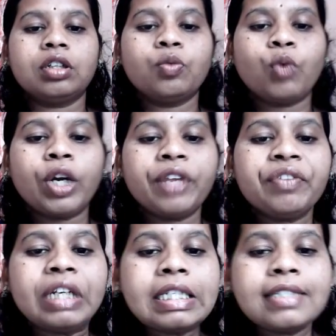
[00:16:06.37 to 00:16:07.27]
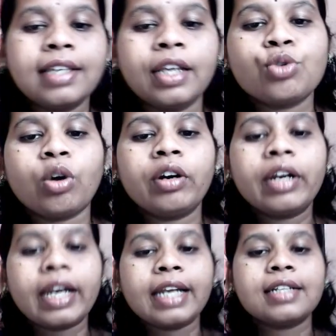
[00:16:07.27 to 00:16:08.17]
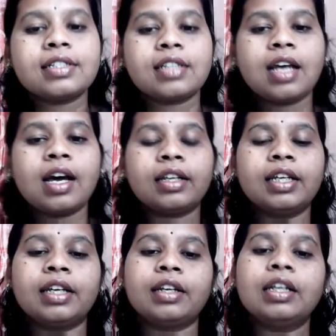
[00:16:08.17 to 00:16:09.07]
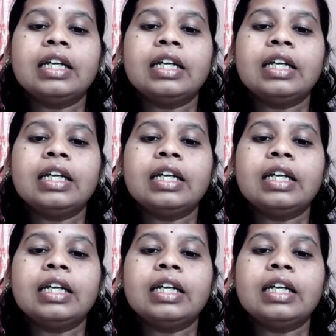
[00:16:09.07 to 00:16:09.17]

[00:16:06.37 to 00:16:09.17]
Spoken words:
whatever sinks or drains are there,